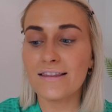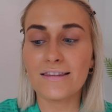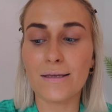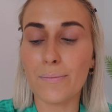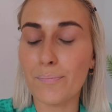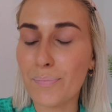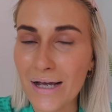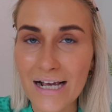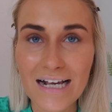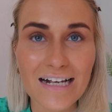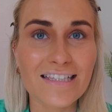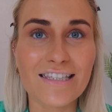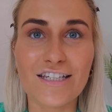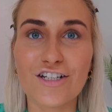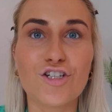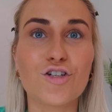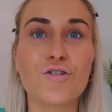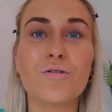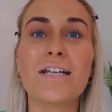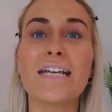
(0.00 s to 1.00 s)
the base
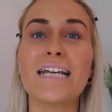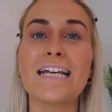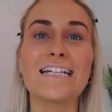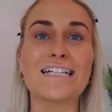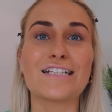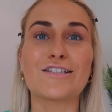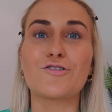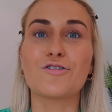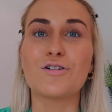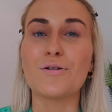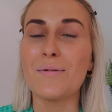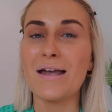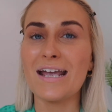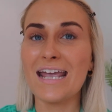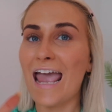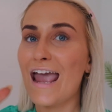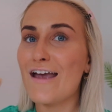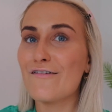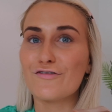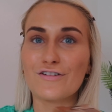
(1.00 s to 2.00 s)
that you need. It's going to make
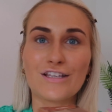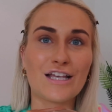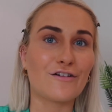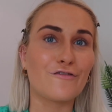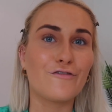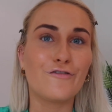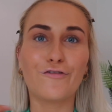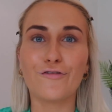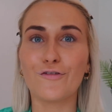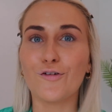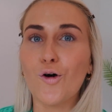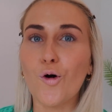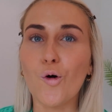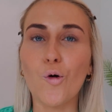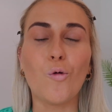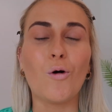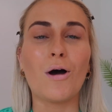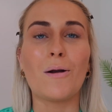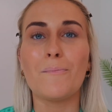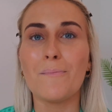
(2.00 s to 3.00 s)
everything
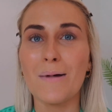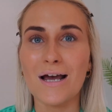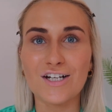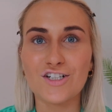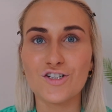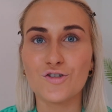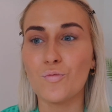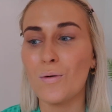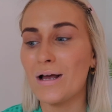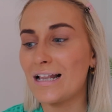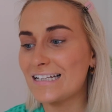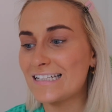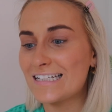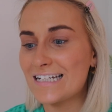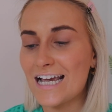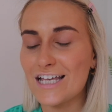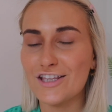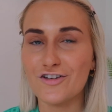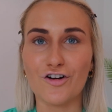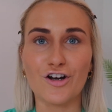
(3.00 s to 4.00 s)
flow and mesh well
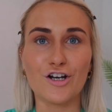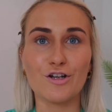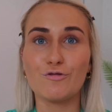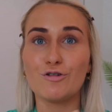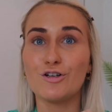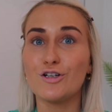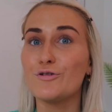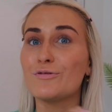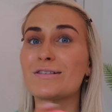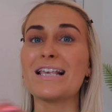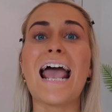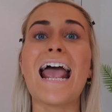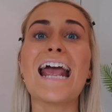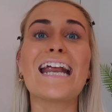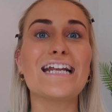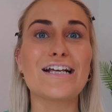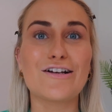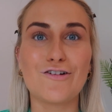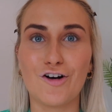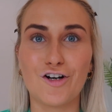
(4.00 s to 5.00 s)
together, and you can use
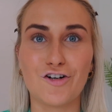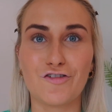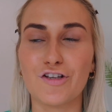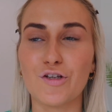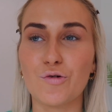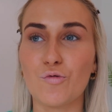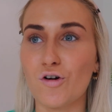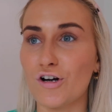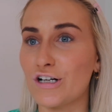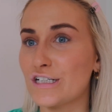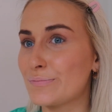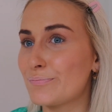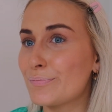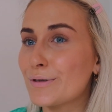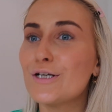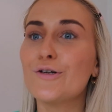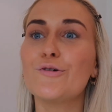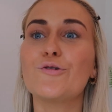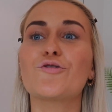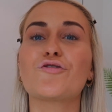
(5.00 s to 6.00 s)
any color in the world,
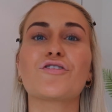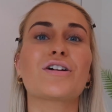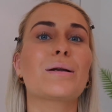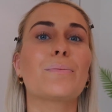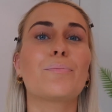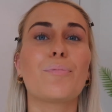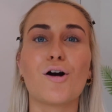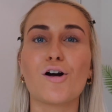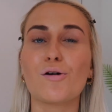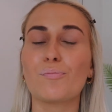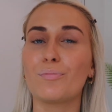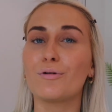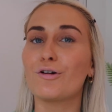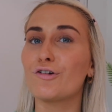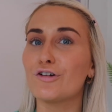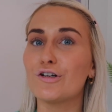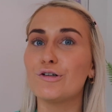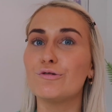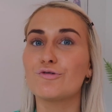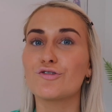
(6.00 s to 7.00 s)
blue, green, purple
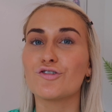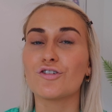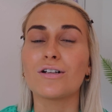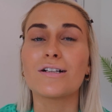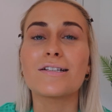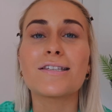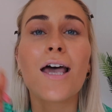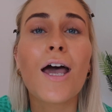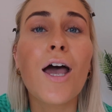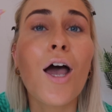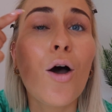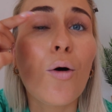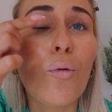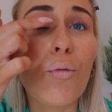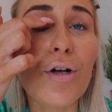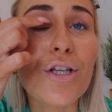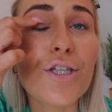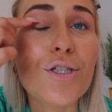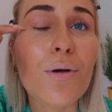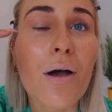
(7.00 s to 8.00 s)
or neutrals,
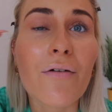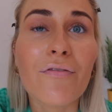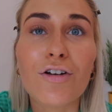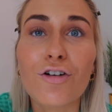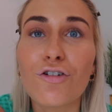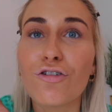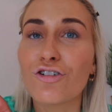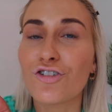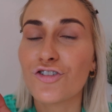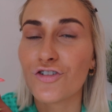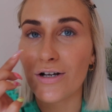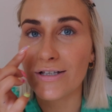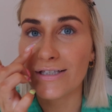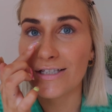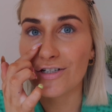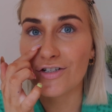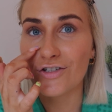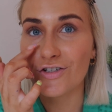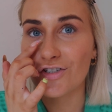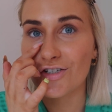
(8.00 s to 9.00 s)
once you have a good
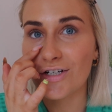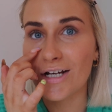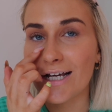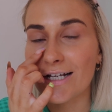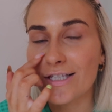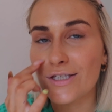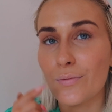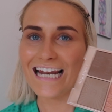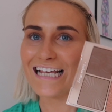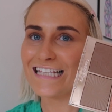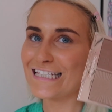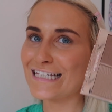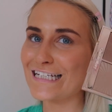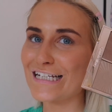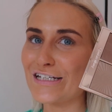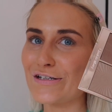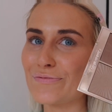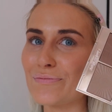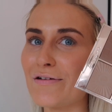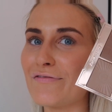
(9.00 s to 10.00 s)
transition shade. So let's get
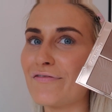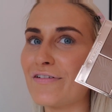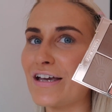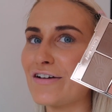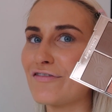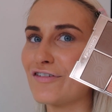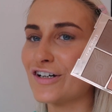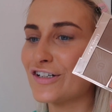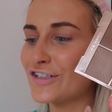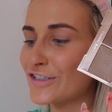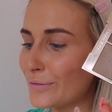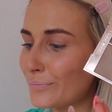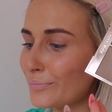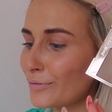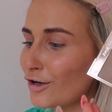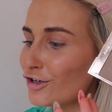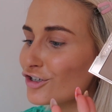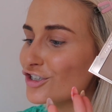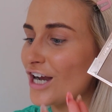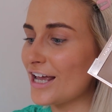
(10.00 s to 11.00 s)
into my favorite, the
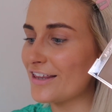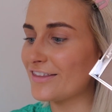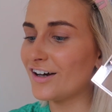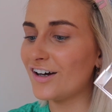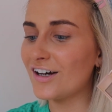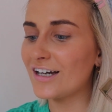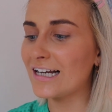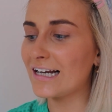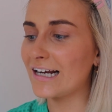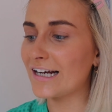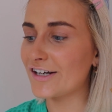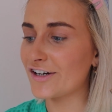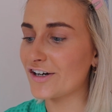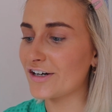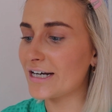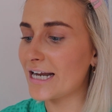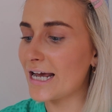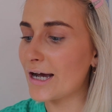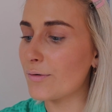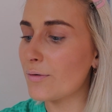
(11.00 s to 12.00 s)
blush and the
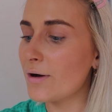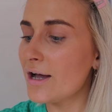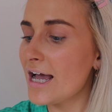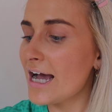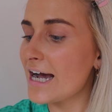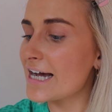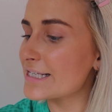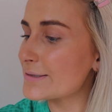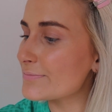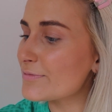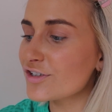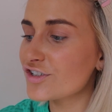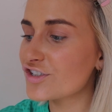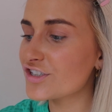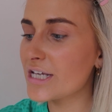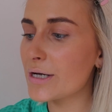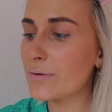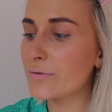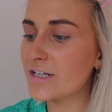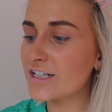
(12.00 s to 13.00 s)
highlighter. Now, as much
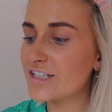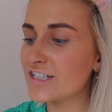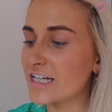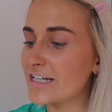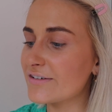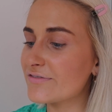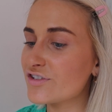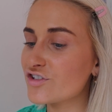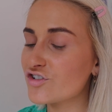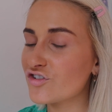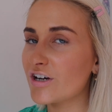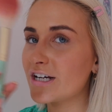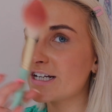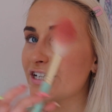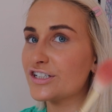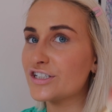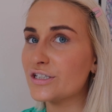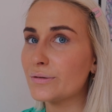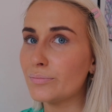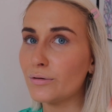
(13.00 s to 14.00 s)
as I want to dive straight
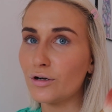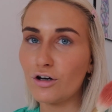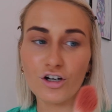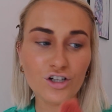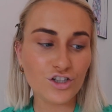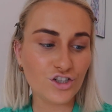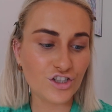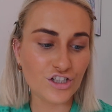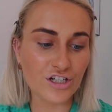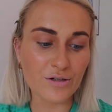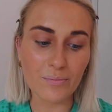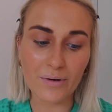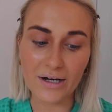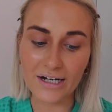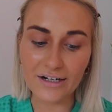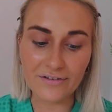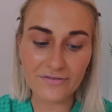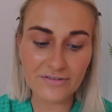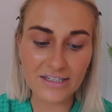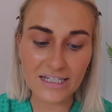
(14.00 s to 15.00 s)
into the blush, you
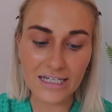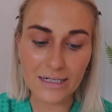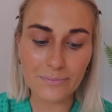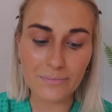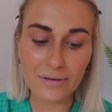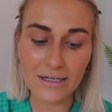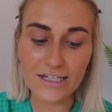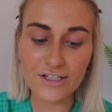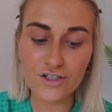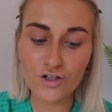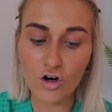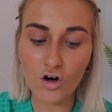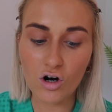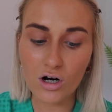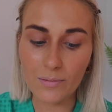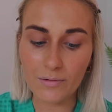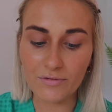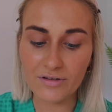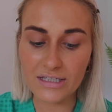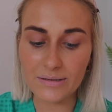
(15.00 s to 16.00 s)
might have seen me
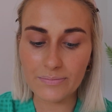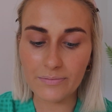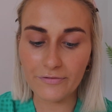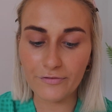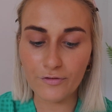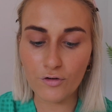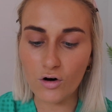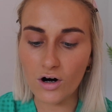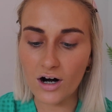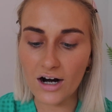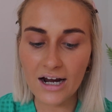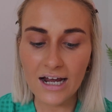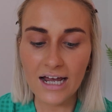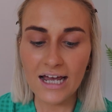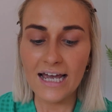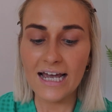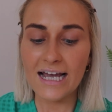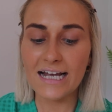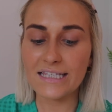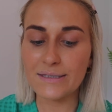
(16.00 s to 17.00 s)
talk about this before,
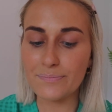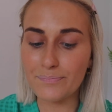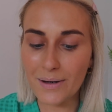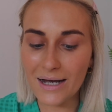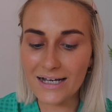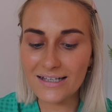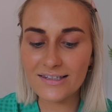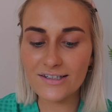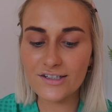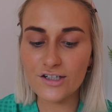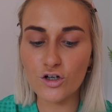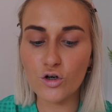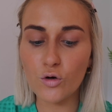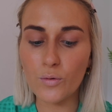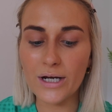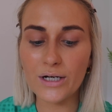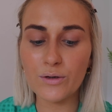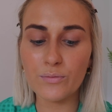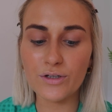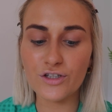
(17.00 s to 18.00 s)
it's best to go
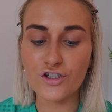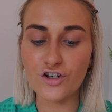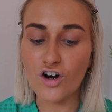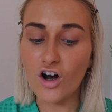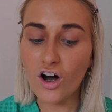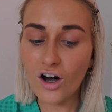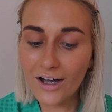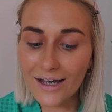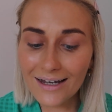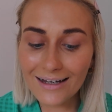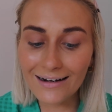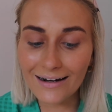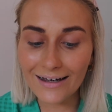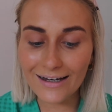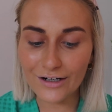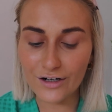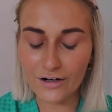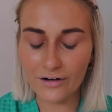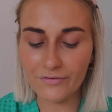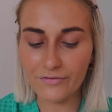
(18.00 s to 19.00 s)
in with your
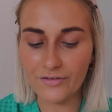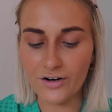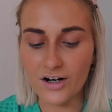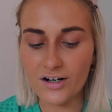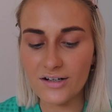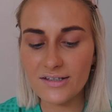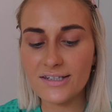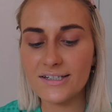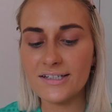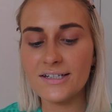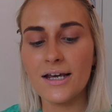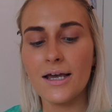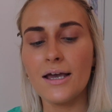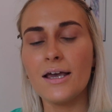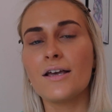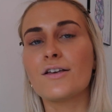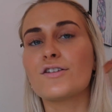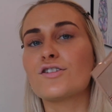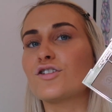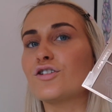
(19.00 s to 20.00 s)
highlighter first,
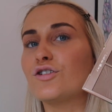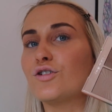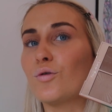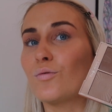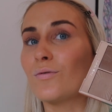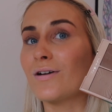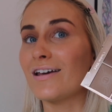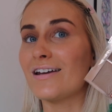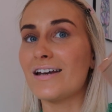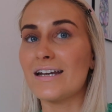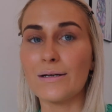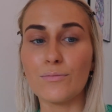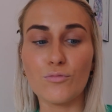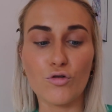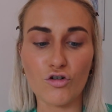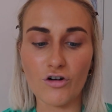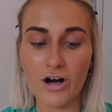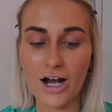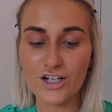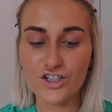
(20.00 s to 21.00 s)
so you don't get any
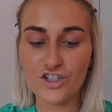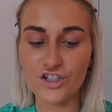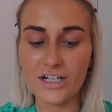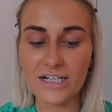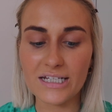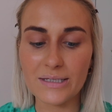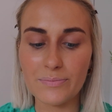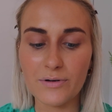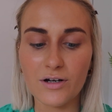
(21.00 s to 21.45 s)
more ashiness,